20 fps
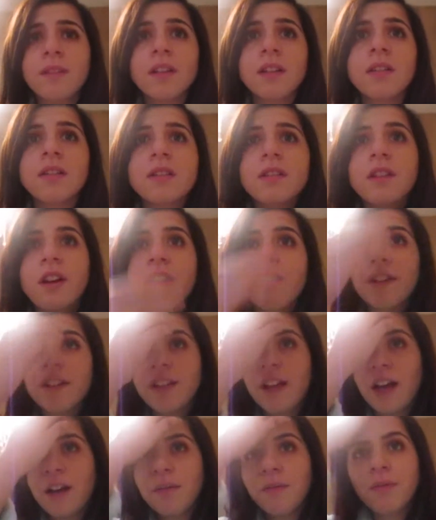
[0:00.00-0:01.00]

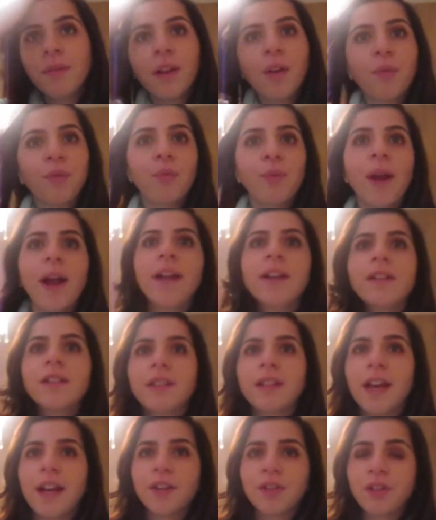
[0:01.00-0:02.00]
Sorry, I like ran
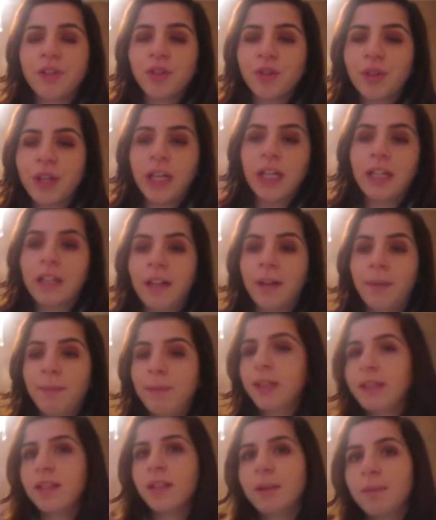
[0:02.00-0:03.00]
to catch the train and I
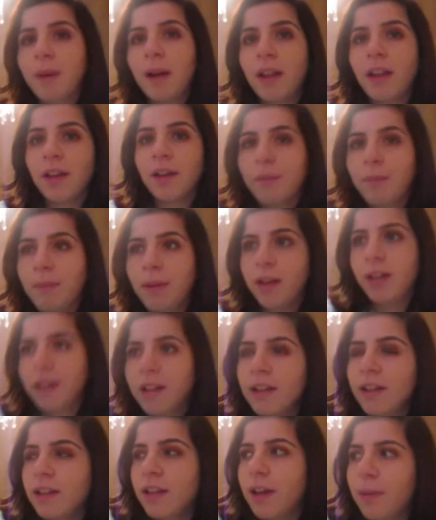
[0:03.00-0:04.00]
missed it by like a
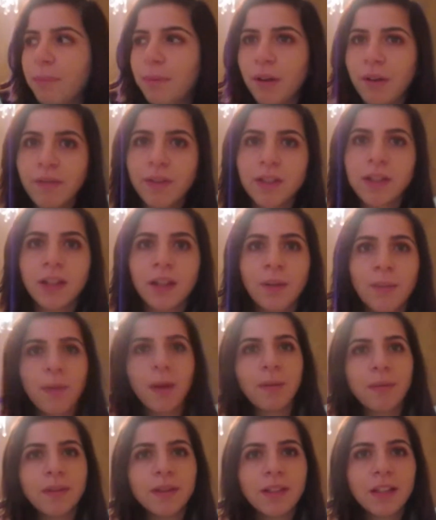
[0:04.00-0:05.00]
minute in that previous clip.
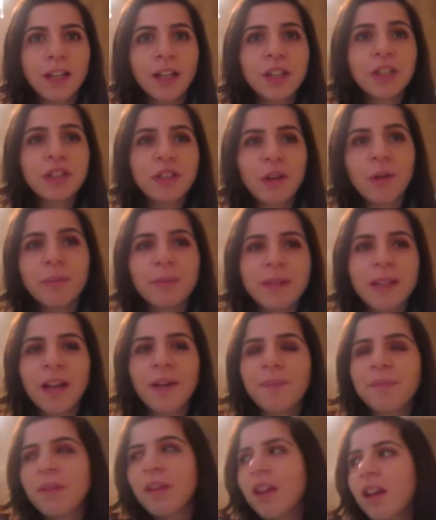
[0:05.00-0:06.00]
I was like so
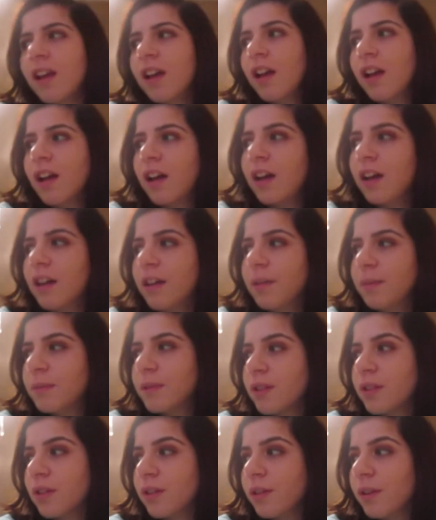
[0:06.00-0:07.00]
upset. Um,
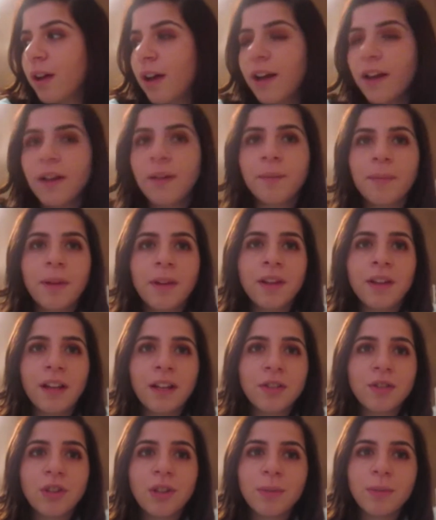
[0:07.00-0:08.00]
so, um, and the
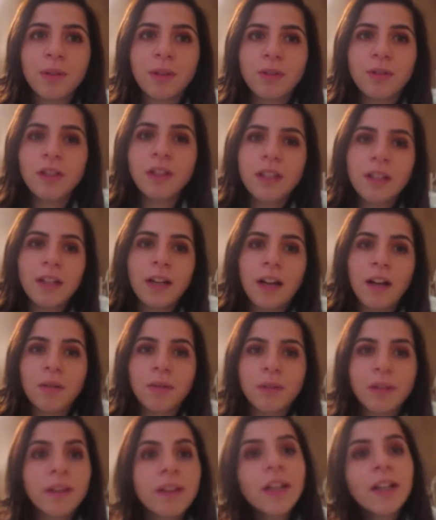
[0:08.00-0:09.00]
next train was only an
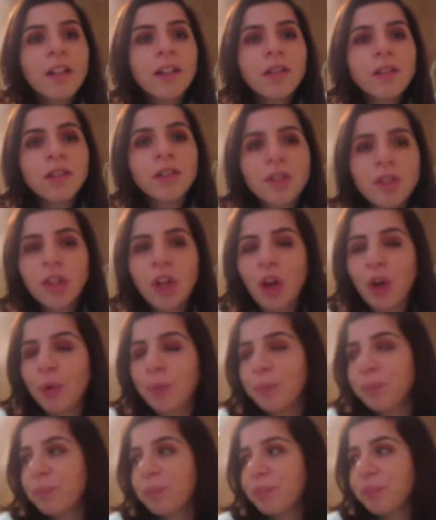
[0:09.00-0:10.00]
hour later,
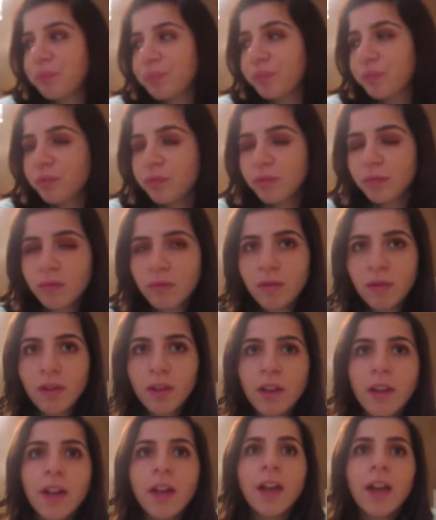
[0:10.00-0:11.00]
so
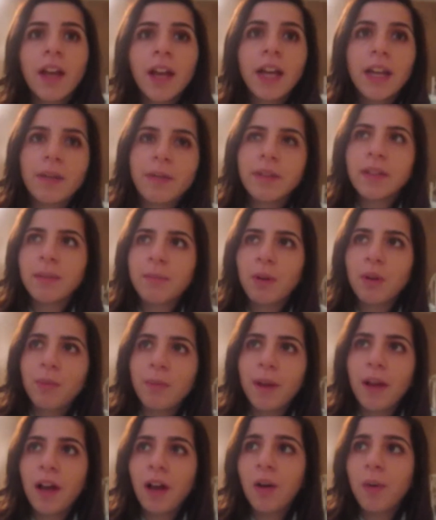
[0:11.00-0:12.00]
anyways, I'm
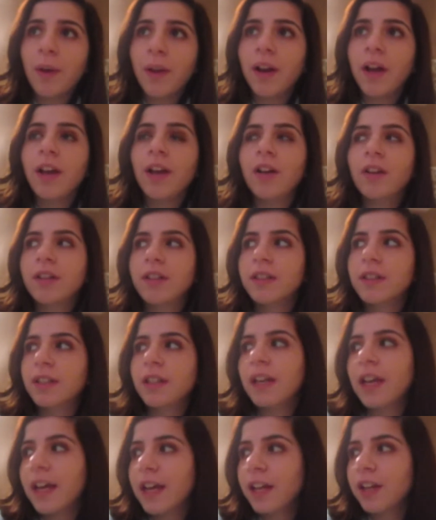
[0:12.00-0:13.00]
home now and I
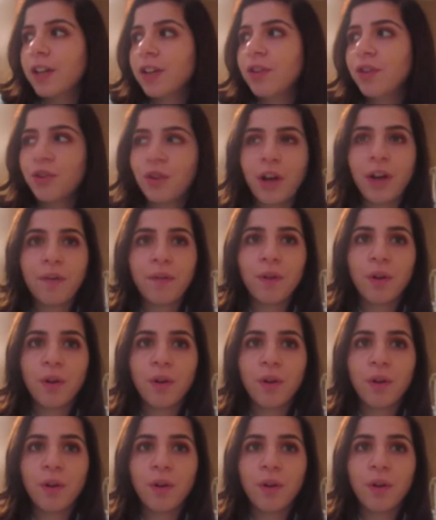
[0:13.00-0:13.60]
honestly hated the drive